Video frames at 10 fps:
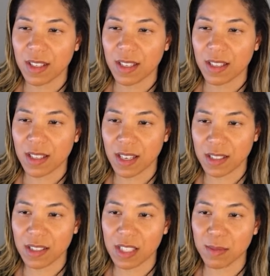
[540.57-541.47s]
The
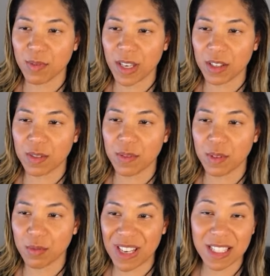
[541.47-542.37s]
hexadecimal value for the
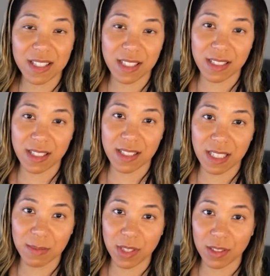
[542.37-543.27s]
red CSS
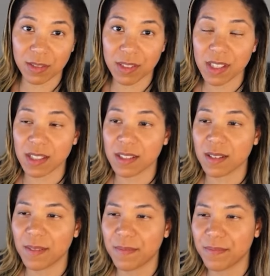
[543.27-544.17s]
name color is this.
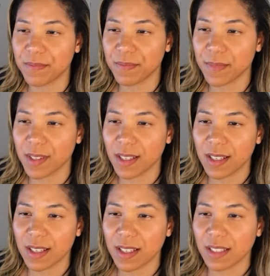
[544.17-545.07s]

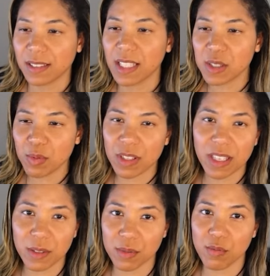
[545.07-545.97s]
Let's run
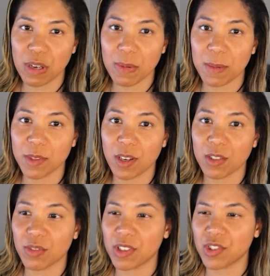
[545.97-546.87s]
that through WebAIM's
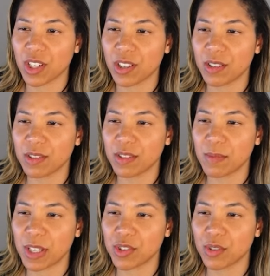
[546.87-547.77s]
contrast checker to
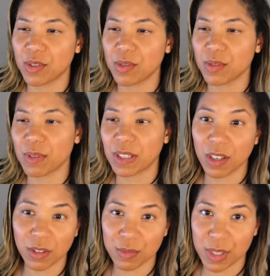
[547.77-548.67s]
make sure the red
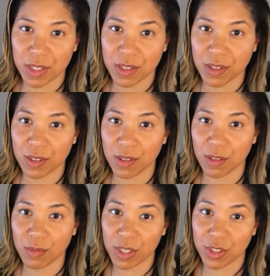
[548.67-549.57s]
color meets the
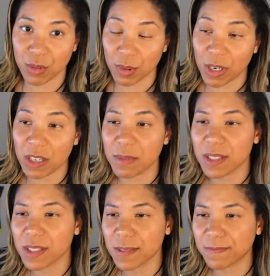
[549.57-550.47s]
ratio requirements.